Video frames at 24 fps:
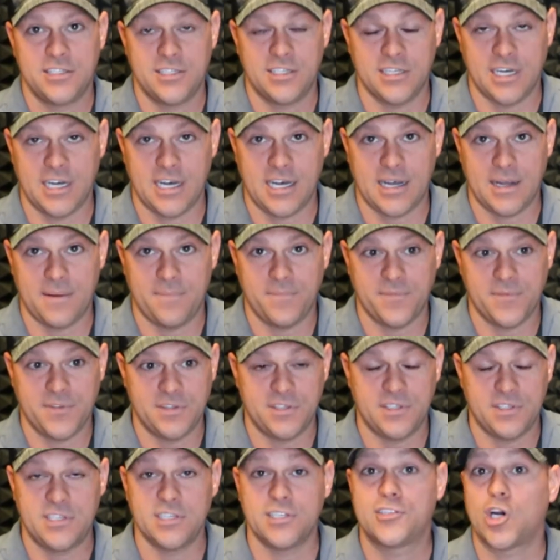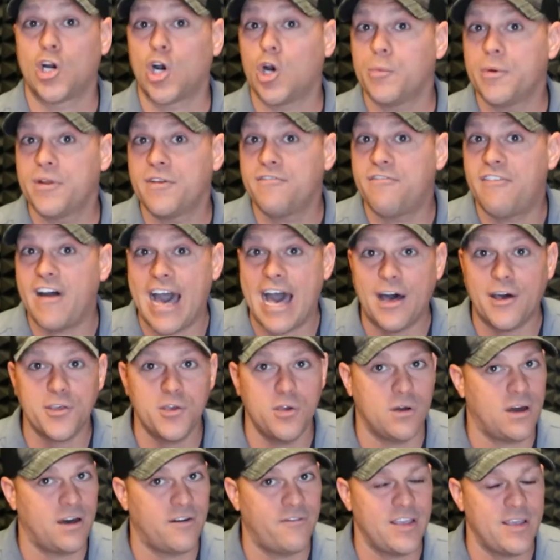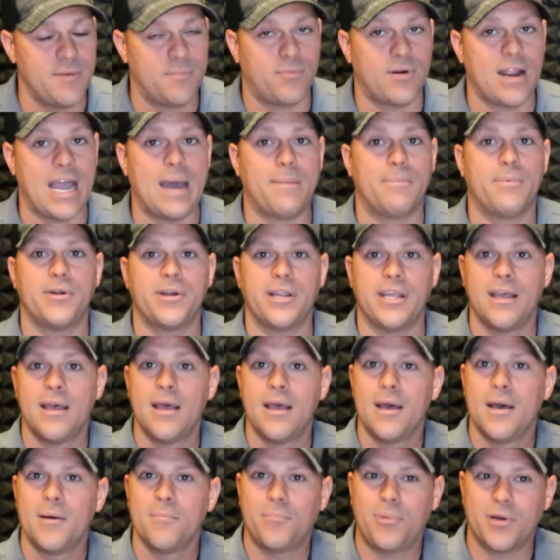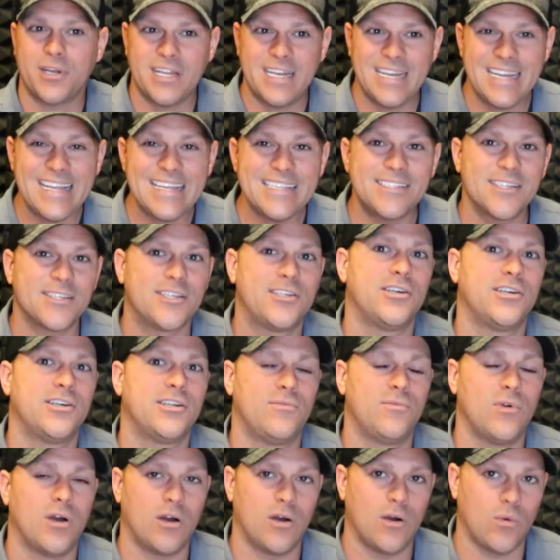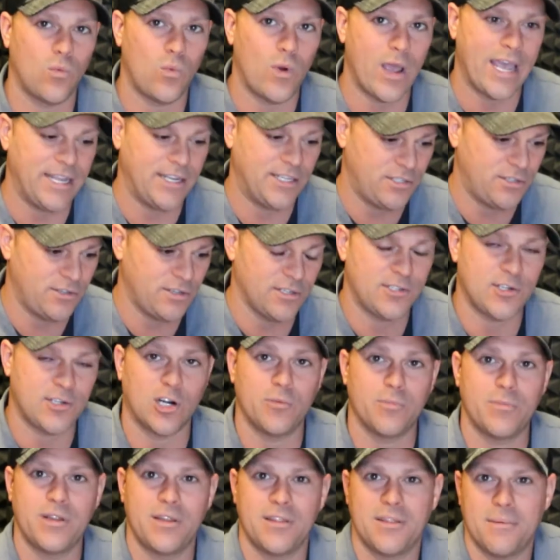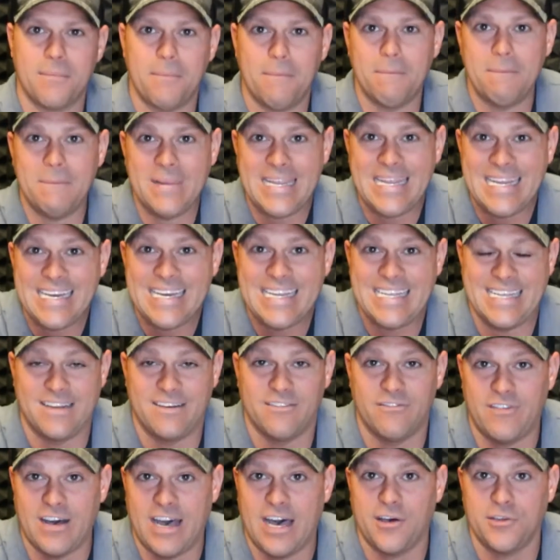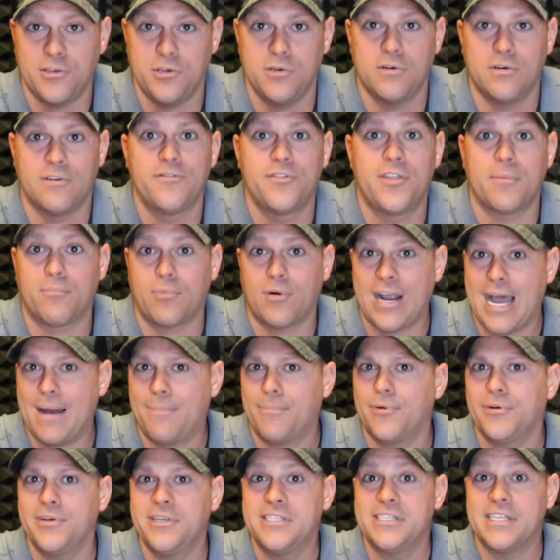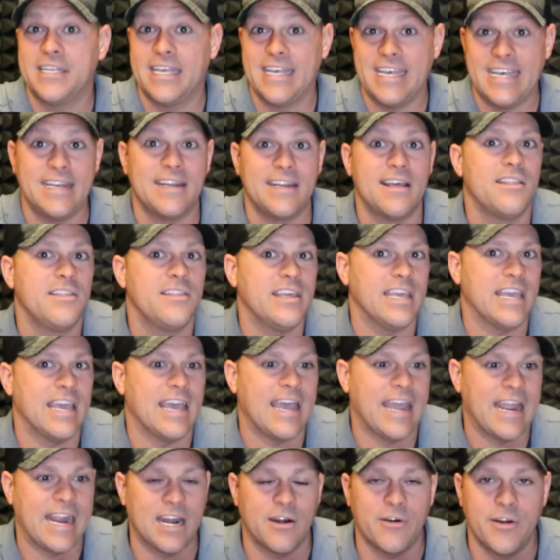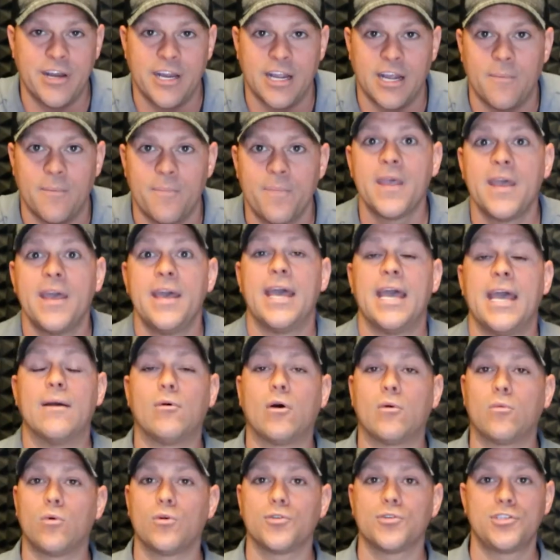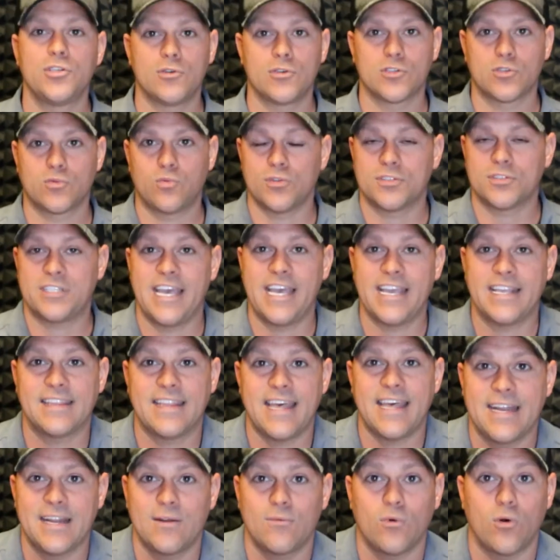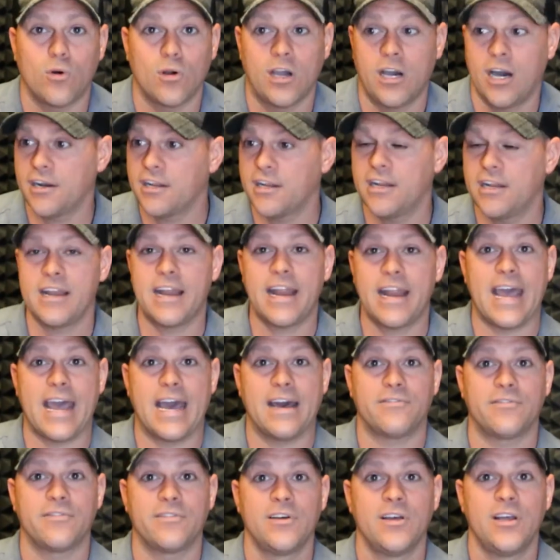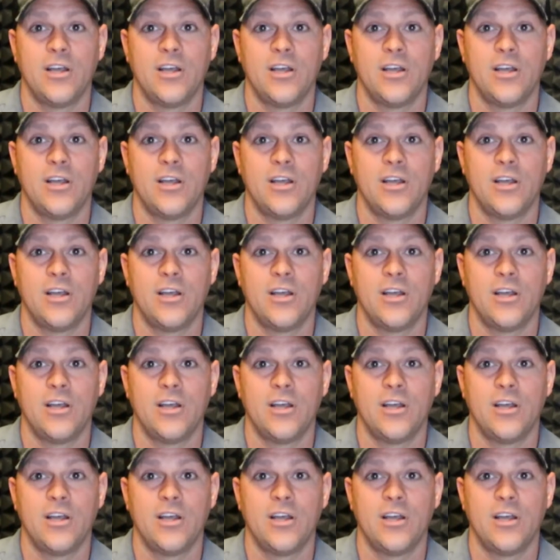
uh, determine value of a property. But it is a good way to determine the median value of the properties in the area. And what we'll do is we'll take that and we'll cut it in half.